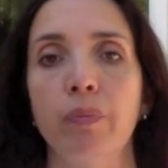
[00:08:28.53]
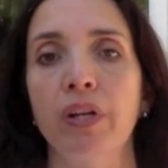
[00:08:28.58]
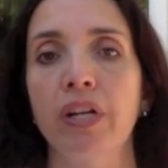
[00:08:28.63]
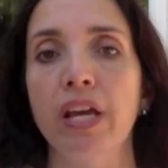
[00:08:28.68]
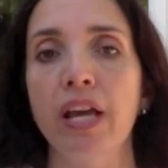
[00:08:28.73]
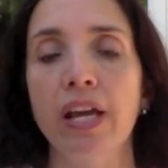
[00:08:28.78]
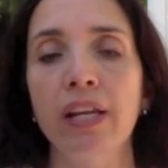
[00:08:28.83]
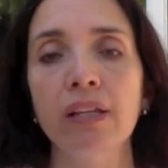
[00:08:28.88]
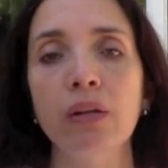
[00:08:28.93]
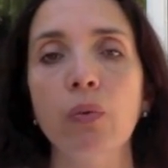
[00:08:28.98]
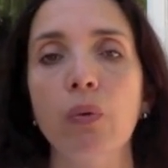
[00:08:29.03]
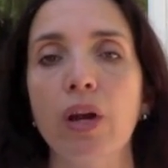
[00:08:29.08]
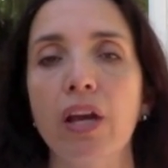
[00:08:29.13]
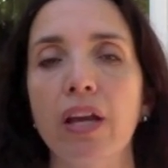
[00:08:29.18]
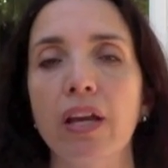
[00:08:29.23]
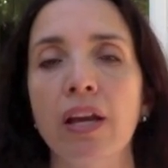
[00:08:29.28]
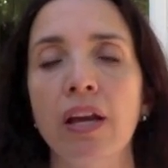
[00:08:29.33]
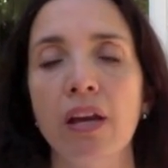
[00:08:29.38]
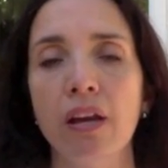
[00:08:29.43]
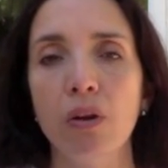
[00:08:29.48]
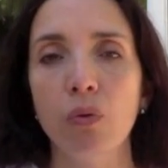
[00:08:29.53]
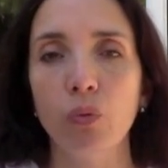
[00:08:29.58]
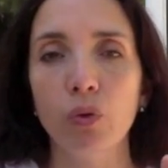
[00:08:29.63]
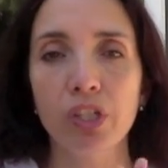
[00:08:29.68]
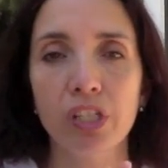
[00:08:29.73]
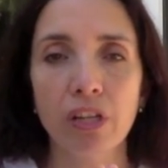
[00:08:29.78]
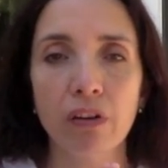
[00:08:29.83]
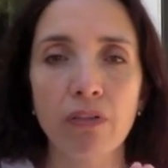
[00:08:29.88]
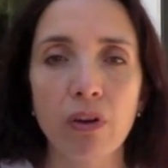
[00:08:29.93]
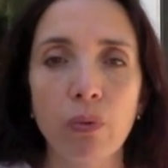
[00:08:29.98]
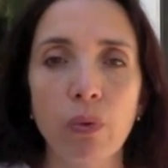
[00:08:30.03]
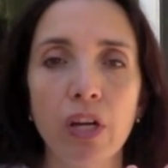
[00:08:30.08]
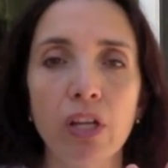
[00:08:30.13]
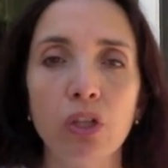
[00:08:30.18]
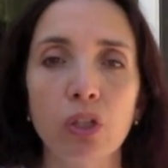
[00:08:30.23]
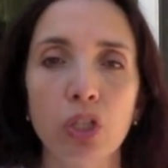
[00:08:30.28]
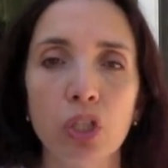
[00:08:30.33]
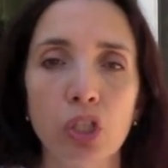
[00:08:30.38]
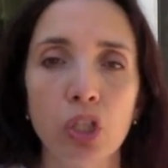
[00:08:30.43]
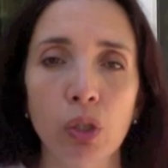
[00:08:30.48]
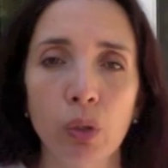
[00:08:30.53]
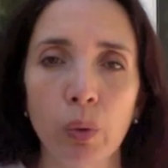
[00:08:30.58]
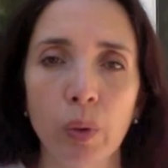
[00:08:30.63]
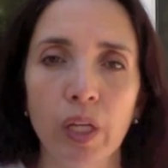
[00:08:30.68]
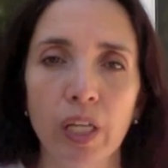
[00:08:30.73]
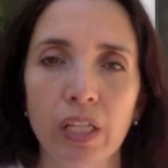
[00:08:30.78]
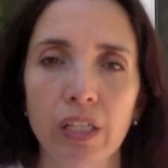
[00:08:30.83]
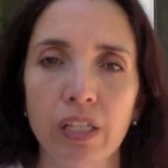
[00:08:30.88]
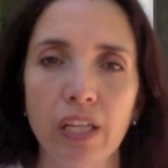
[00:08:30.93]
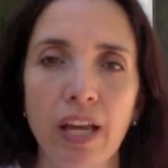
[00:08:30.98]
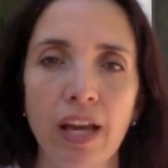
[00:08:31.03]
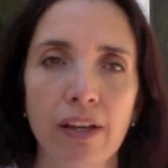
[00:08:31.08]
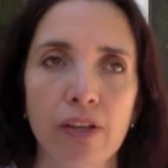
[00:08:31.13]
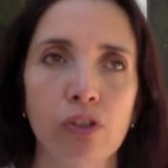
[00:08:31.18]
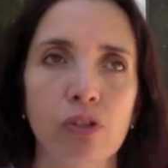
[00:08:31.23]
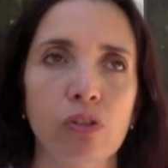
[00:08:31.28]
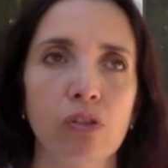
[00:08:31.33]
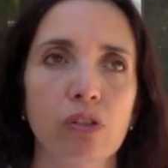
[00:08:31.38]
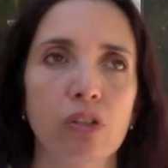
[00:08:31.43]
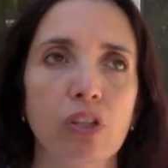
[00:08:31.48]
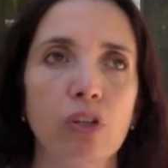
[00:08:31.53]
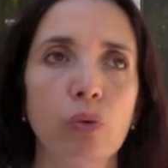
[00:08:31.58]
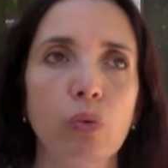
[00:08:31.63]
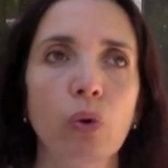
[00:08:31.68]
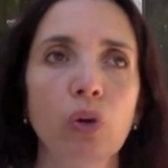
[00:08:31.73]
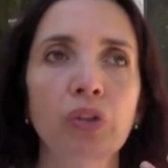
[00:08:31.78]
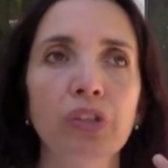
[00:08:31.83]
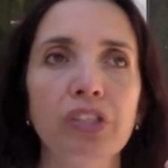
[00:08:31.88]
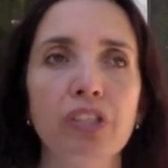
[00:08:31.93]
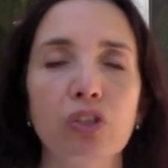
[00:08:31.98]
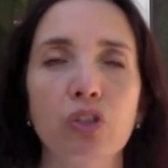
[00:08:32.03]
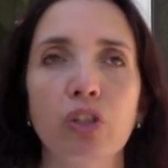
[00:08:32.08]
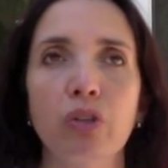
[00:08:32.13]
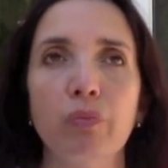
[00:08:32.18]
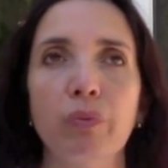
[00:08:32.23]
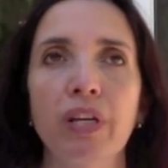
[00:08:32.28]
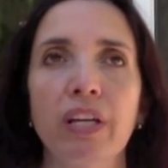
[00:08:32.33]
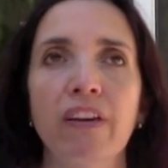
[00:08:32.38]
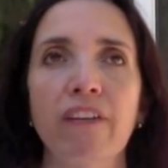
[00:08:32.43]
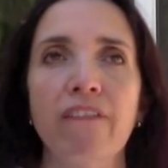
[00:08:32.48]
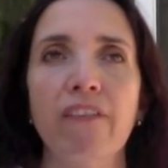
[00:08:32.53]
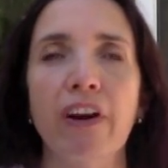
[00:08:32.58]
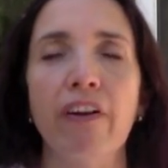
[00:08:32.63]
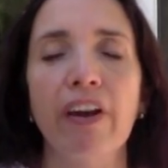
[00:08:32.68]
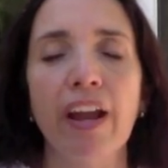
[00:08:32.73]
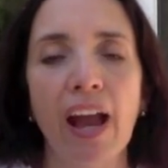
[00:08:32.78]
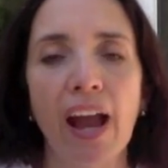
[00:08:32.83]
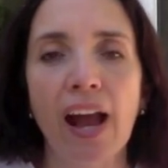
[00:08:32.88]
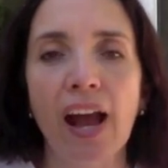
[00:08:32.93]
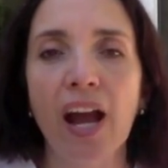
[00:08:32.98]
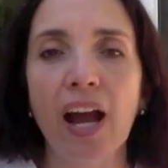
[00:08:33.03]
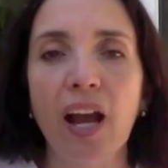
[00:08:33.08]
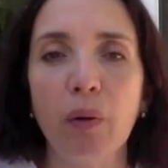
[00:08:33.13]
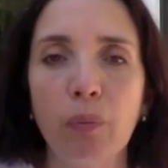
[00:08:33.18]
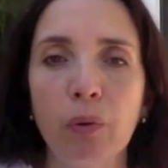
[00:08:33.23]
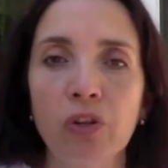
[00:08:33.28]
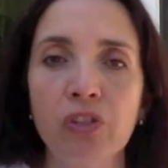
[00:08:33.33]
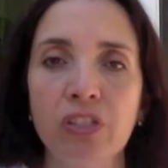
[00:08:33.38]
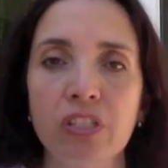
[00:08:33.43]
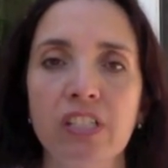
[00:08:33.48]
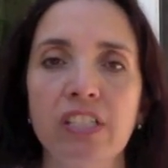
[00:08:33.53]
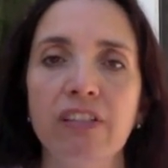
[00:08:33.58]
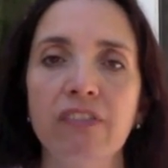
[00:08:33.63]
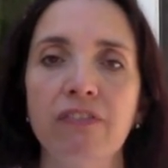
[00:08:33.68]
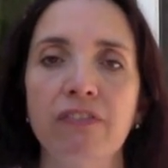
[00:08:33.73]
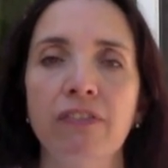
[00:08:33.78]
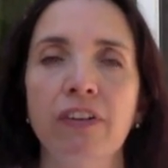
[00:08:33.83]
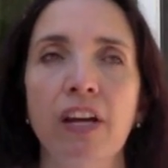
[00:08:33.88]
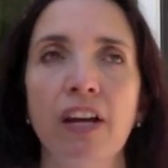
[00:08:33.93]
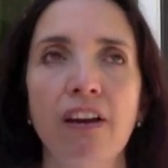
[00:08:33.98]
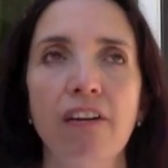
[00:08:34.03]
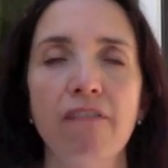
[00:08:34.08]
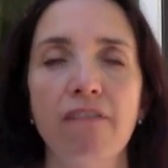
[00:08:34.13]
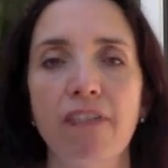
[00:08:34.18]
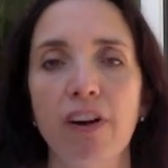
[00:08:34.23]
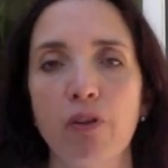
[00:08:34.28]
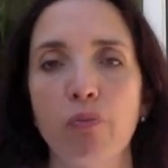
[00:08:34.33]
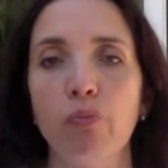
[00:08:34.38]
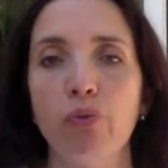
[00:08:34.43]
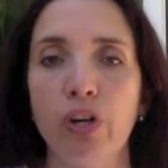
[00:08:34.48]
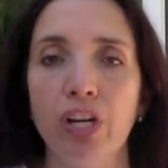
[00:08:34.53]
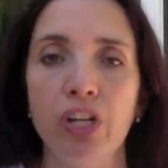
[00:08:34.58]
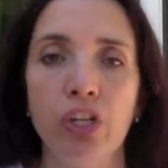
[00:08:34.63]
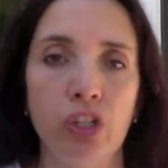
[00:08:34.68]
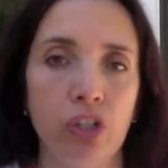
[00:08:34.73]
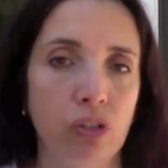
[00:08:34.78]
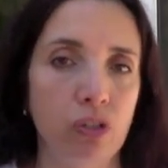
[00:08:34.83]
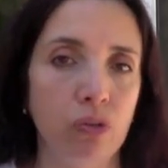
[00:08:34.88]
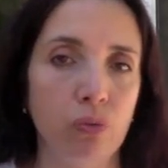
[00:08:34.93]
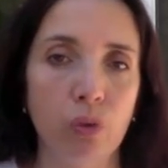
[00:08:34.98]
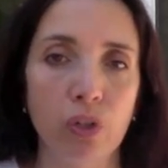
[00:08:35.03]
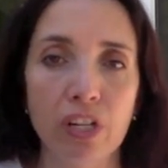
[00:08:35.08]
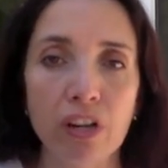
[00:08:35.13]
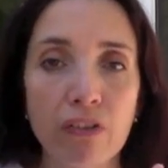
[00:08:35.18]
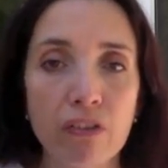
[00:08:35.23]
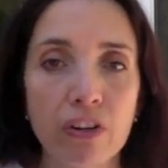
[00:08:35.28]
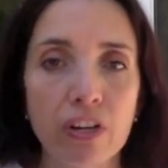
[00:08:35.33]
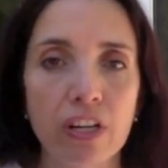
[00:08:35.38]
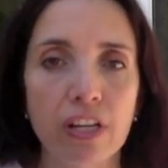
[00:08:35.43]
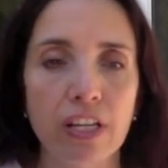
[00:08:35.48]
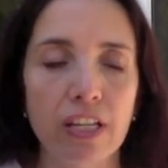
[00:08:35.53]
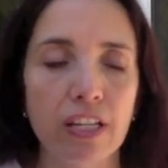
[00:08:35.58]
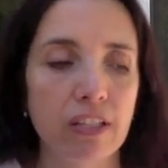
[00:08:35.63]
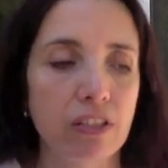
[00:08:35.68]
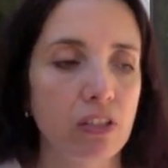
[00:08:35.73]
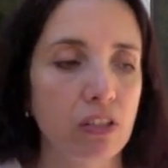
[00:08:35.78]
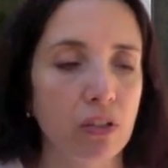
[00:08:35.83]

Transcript: But anyway, whichever way you do it, it has, you want it to be at a very high positive vibration, whatever it is.